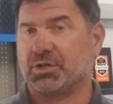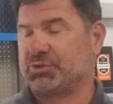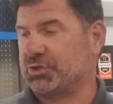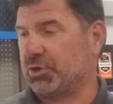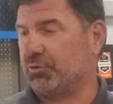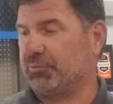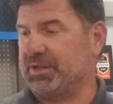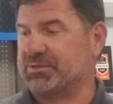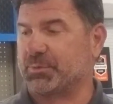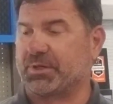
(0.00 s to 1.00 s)
So
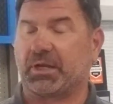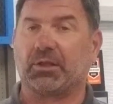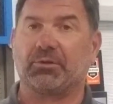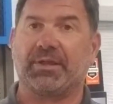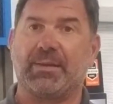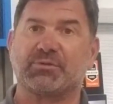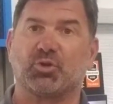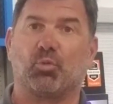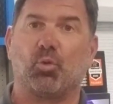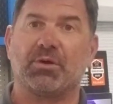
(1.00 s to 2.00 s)
these particular lamps
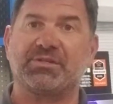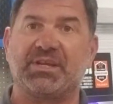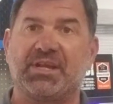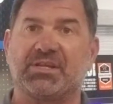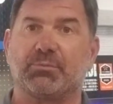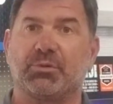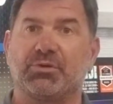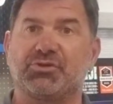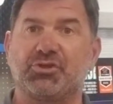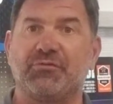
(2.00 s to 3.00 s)
are warranted to produce